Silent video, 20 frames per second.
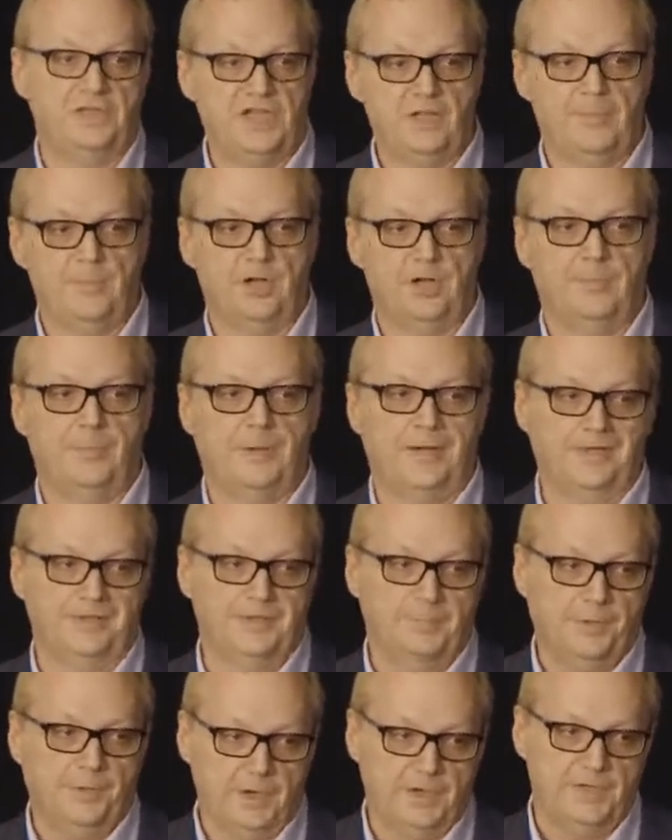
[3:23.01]
the email about
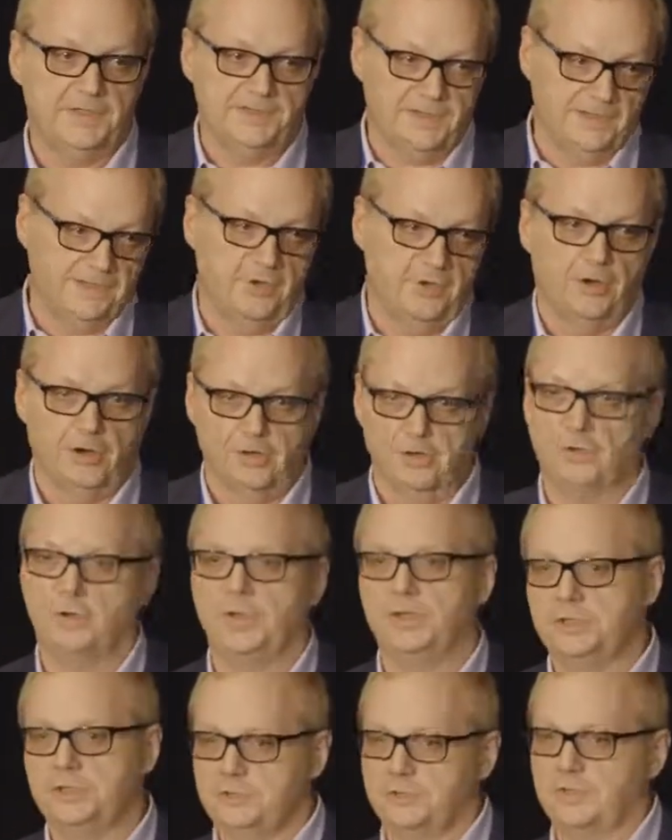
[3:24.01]
the party that they're all
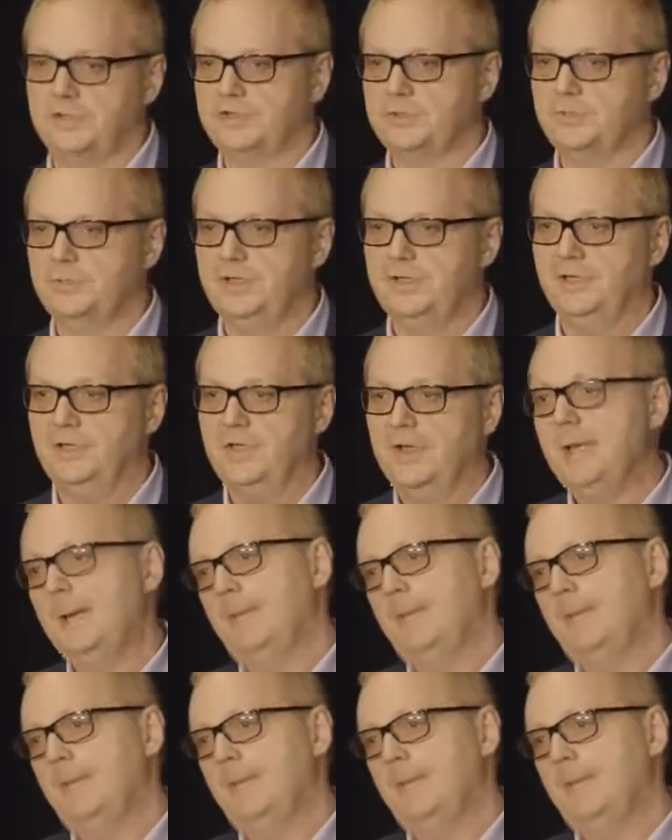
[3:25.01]
going to next week,